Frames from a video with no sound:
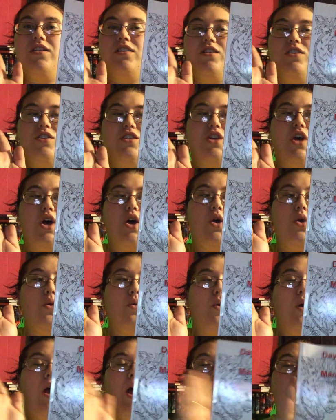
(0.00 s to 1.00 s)

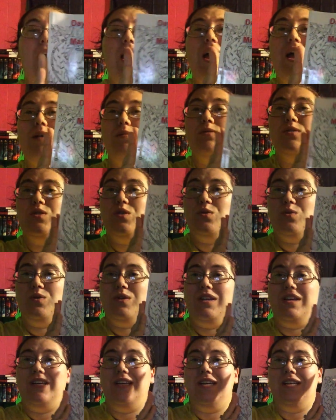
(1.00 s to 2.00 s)
so I
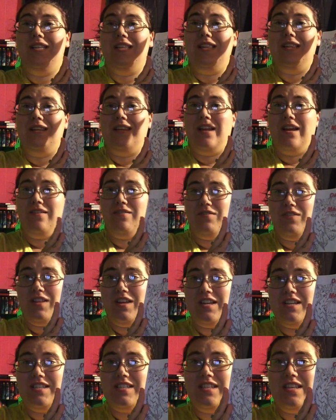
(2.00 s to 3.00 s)
absolutely love
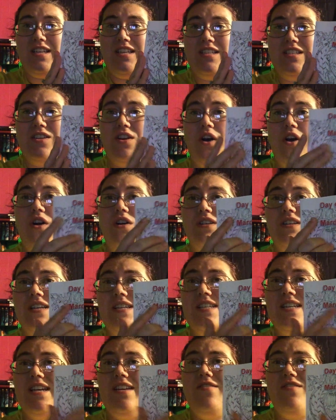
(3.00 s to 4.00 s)
this. It's called
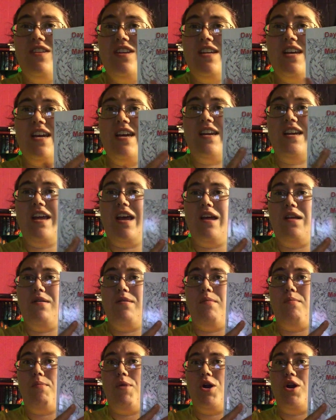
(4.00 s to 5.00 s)
Day of the Dead and
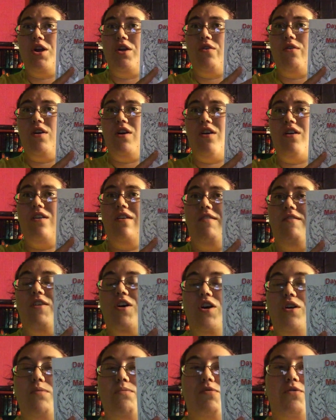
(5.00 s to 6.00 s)
Mardi Gras
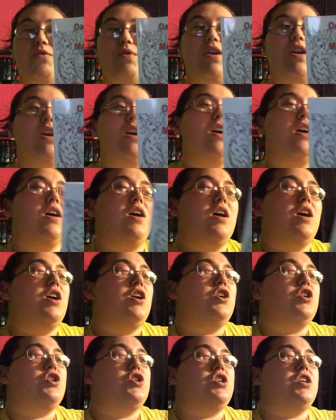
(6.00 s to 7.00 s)
Volume 3.
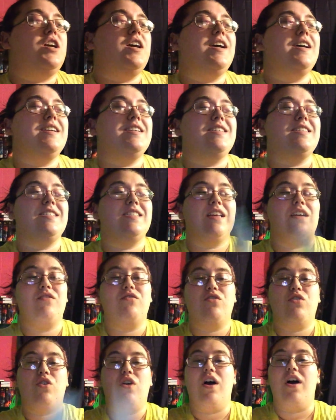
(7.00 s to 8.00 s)
She has
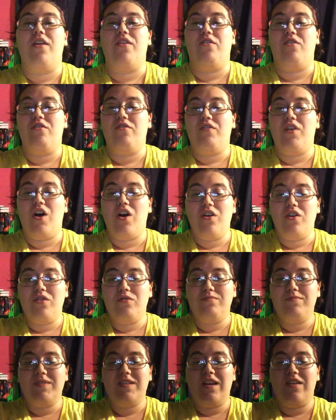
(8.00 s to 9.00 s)
several other
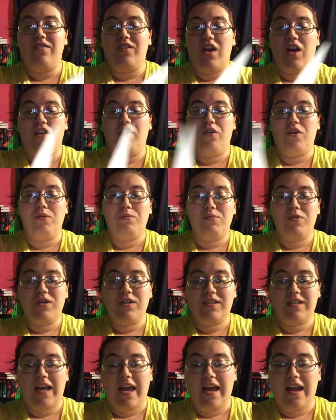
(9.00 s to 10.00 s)
volumes of coloring
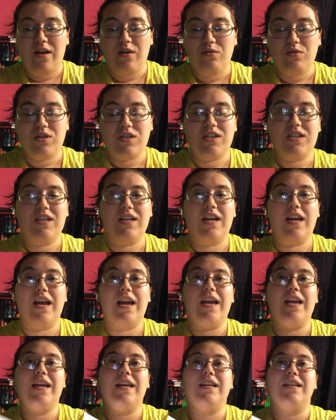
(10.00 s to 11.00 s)
books out
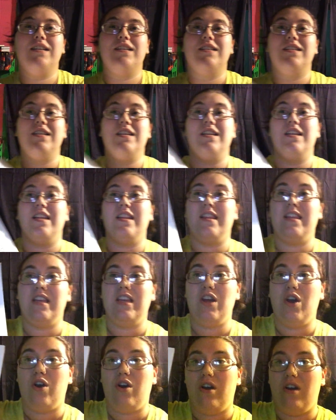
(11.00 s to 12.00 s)
and
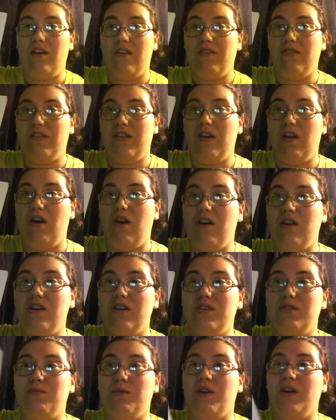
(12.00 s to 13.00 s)
the the
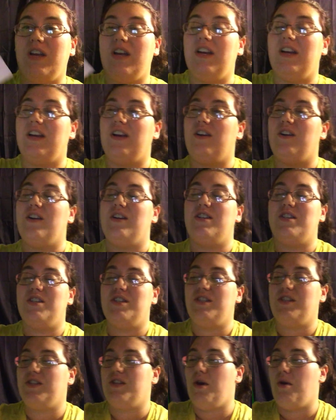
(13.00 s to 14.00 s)
artist work in here is
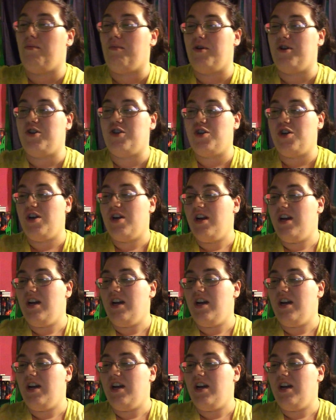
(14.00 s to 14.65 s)
just so much